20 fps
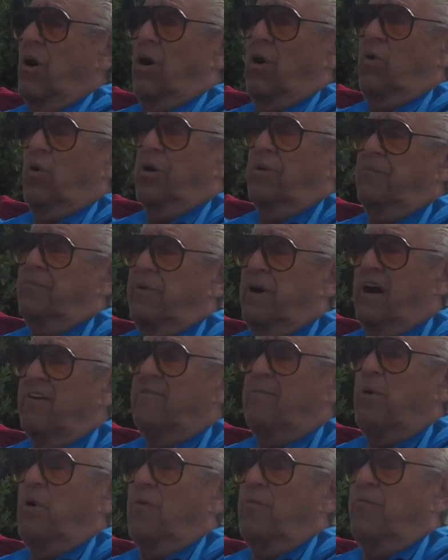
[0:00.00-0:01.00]
I ordered five
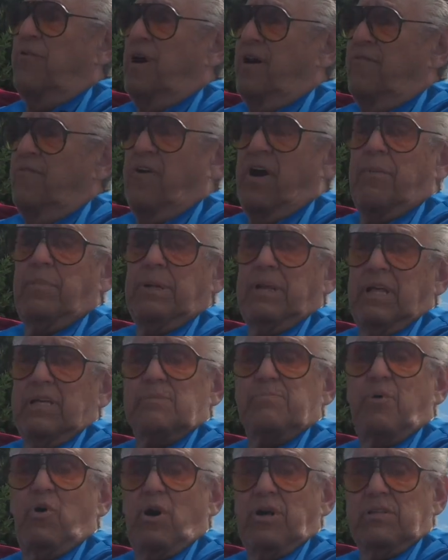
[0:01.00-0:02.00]
fiberglass
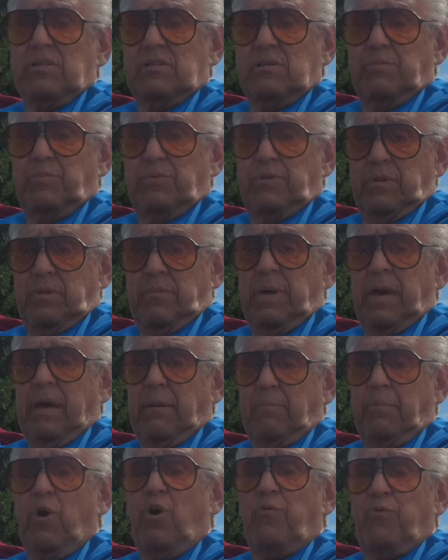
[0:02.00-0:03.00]
parts to make
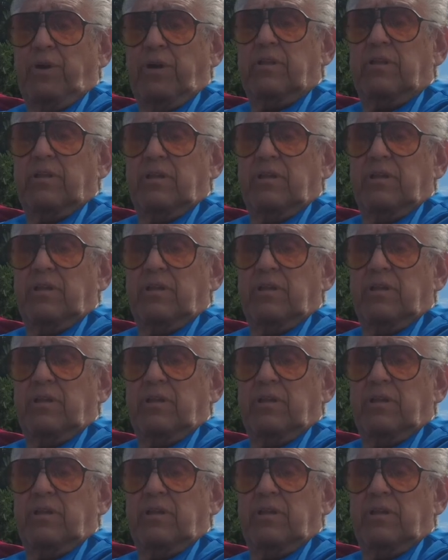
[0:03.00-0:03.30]
it perfect.